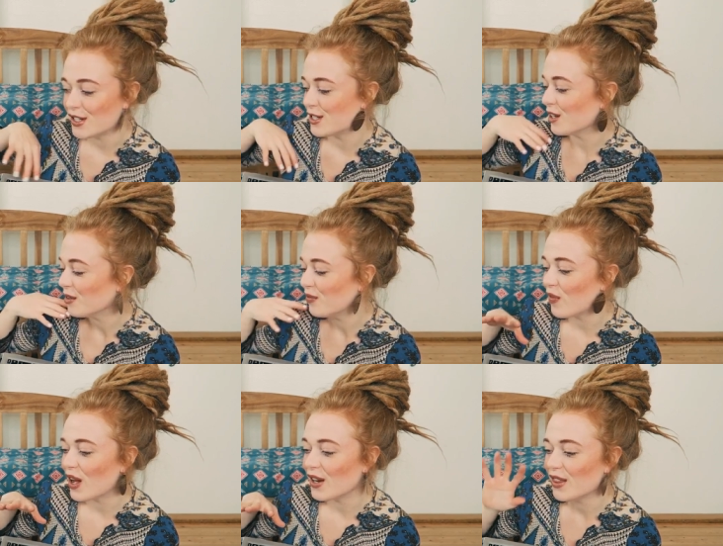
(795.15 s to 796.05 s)
It's so
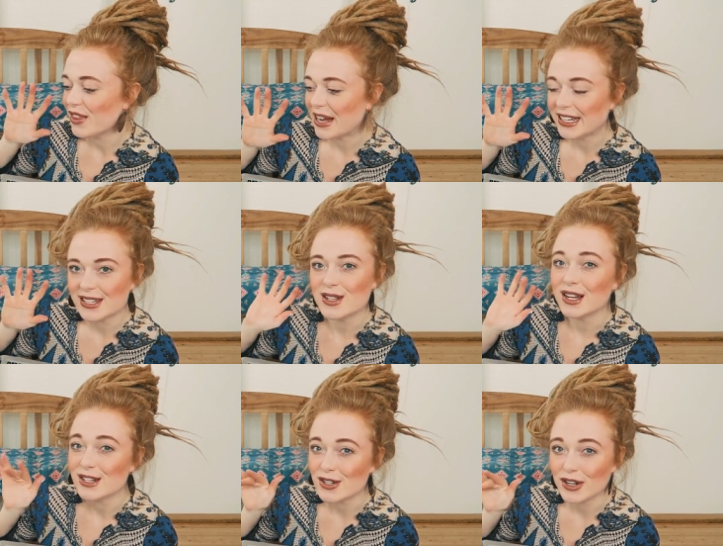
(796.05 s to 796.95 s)
fun that it's
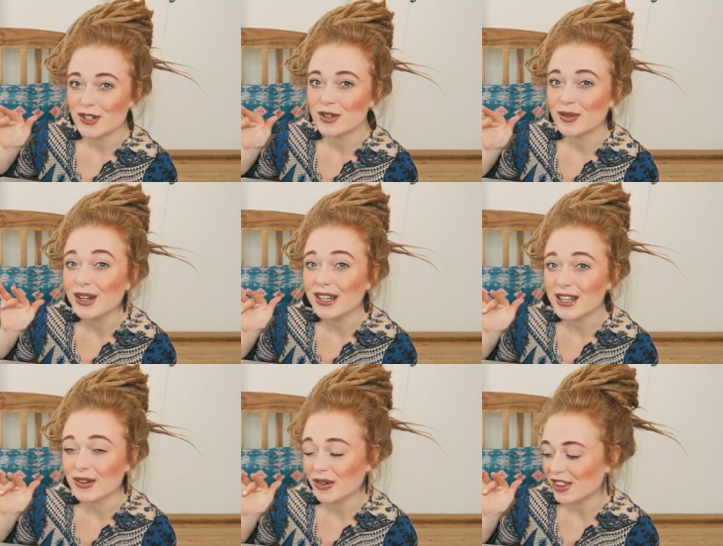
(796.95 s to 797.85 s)
like a touchscreen
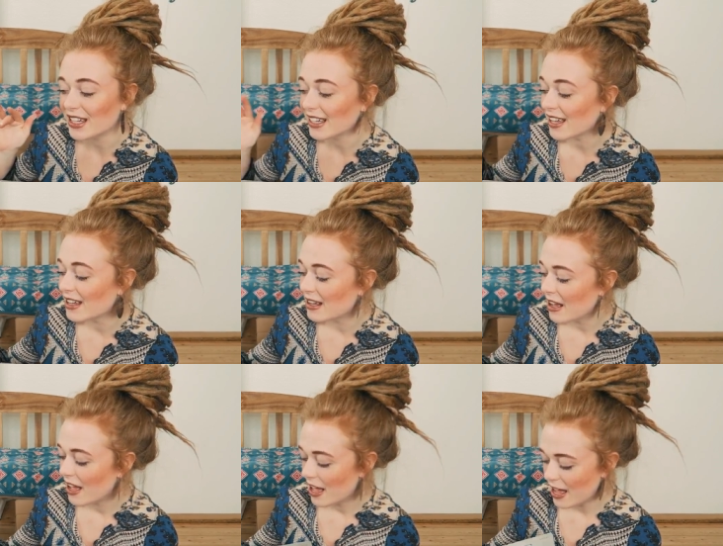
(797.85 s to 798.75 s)
and everything.
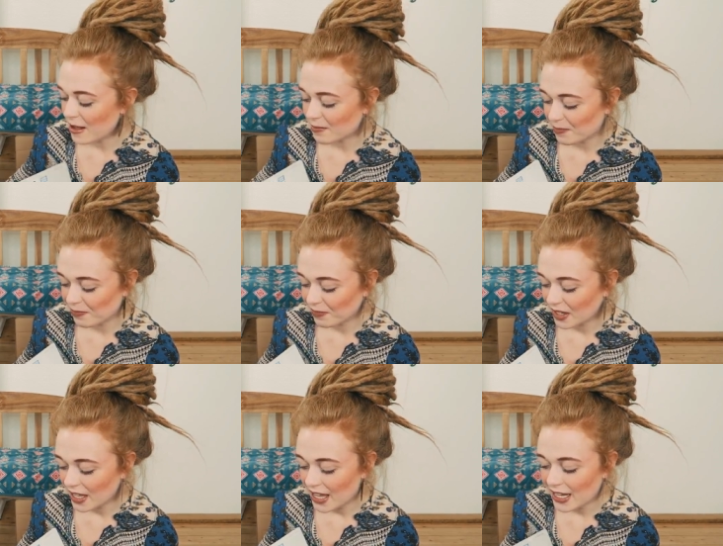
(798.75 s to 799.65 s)
Um,
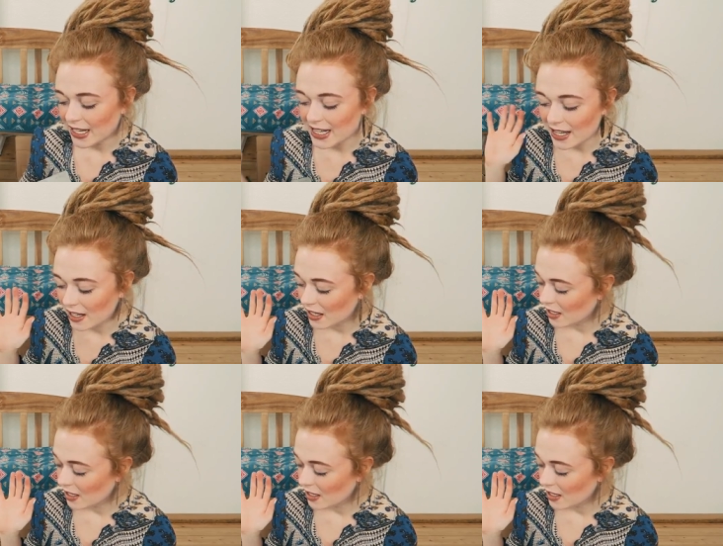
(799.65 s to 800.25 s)
it